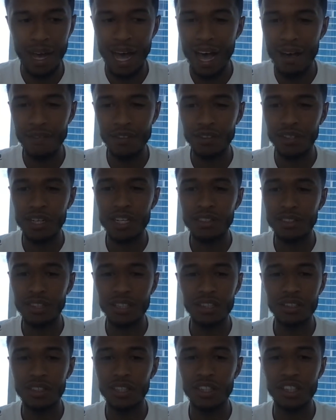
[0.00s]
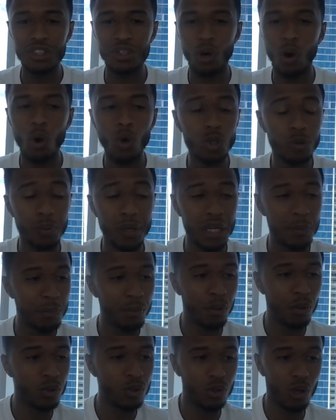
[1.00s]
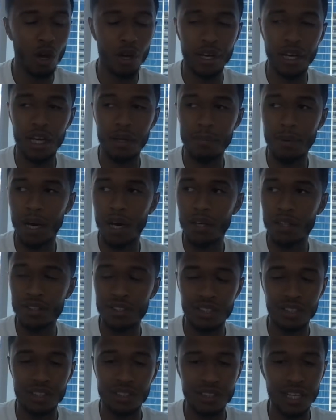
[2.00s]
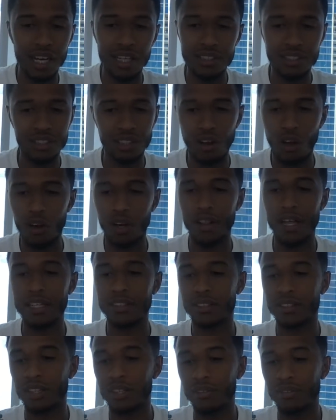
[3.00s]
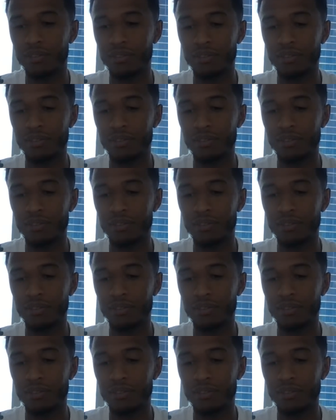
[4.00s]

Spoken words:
have us listening to these old people talking about success and all of that stuff.